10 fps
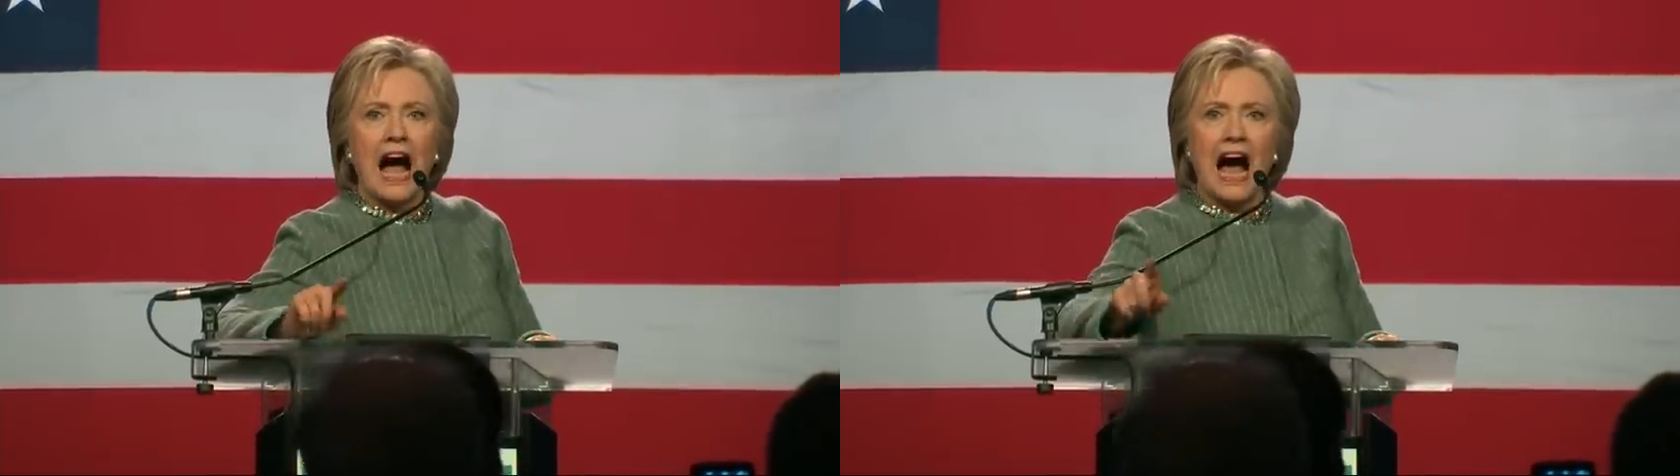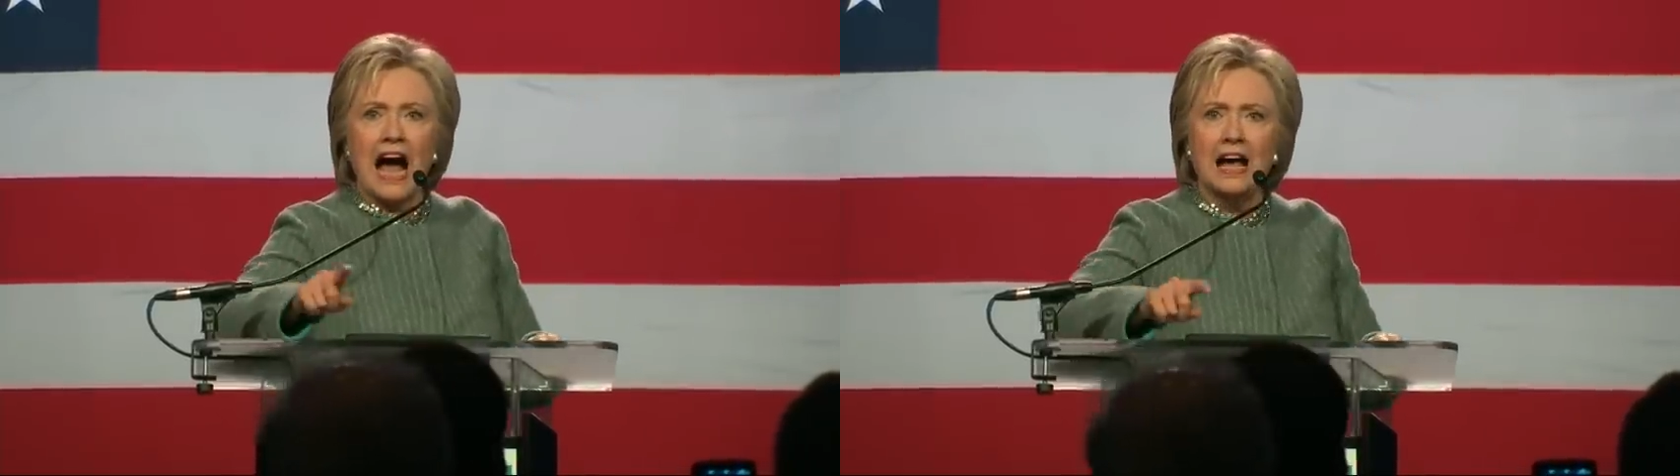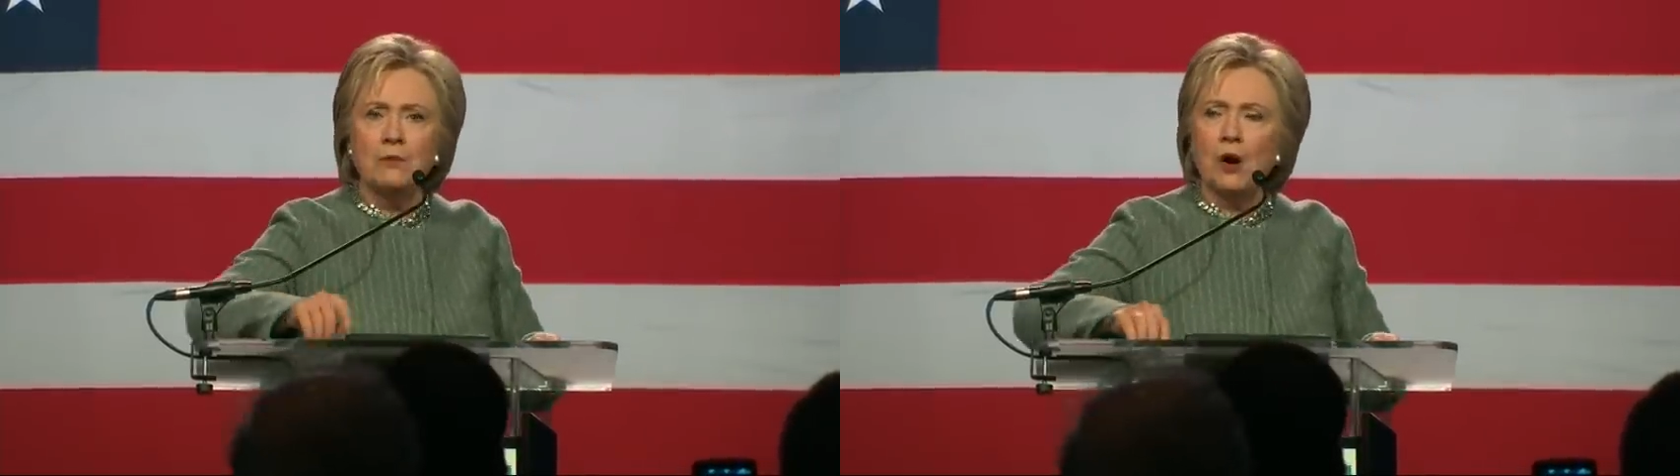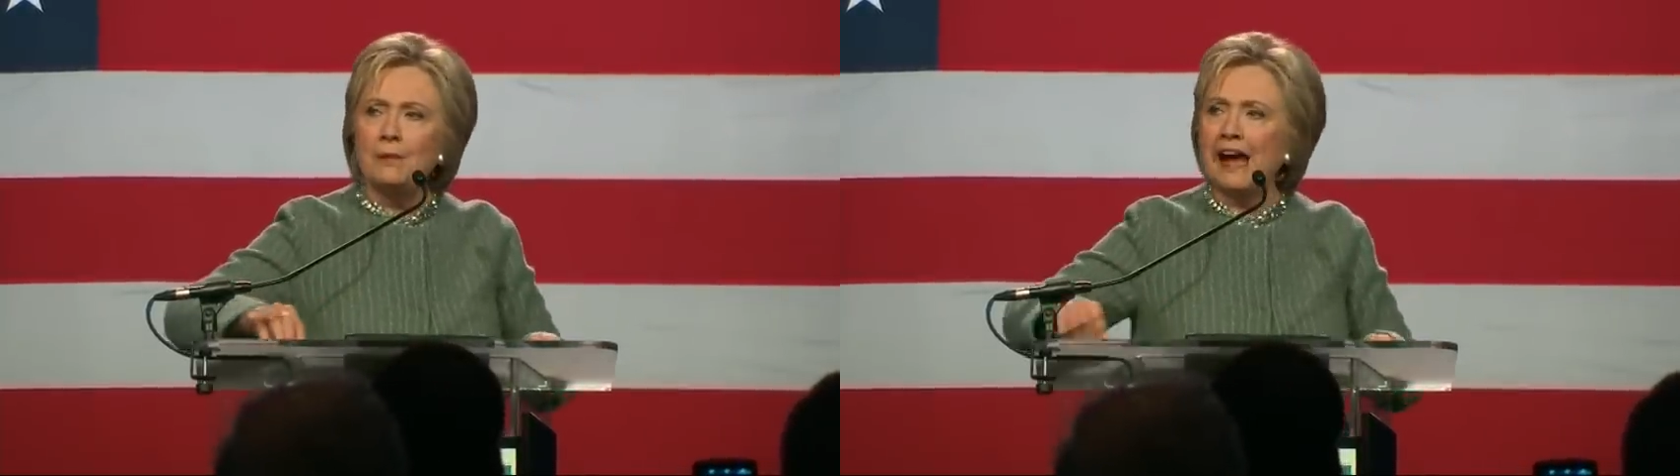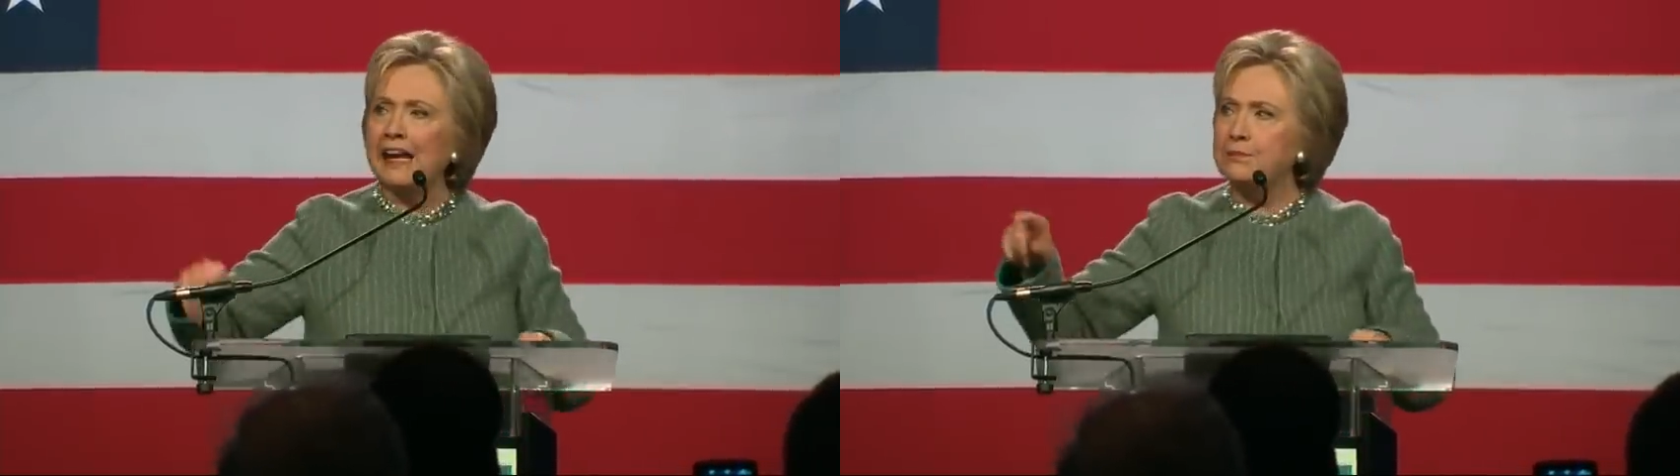I will
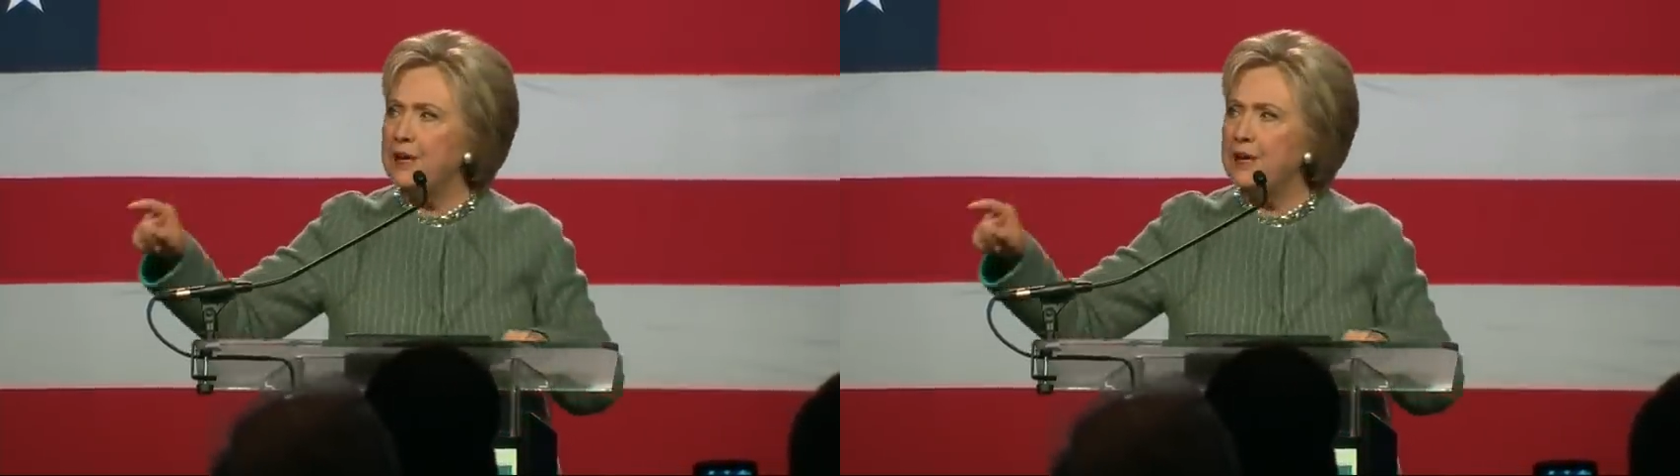make